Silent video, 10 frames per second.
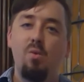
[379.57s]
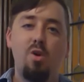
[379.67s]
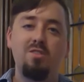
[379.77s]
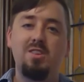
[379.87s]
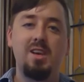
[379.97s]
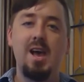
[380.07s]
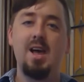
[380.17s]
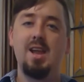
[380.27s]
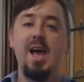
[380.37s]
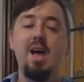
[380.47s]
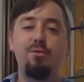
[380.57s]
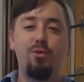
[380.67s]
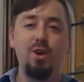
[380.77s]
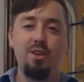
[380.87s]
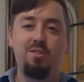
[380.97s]
Once again,
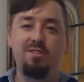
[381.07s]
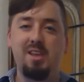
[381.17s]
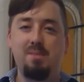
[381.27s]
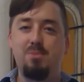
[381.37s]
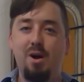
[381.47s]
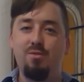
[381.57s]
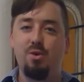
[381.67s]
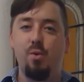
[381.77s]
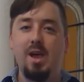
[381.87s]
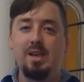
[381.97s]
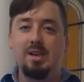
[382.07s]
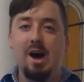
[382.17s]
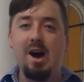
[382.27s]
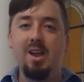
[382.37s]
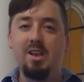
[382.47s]
every step of the way,
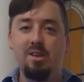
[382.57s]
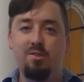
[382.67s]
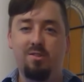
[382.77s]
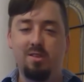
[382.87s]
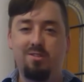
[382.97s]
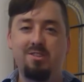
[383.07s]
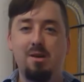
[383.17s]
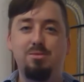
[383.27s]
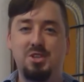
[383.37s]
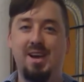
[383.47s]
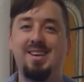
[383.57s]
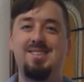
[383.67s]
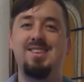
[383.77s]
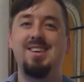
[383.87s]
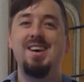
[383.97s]
God is the subject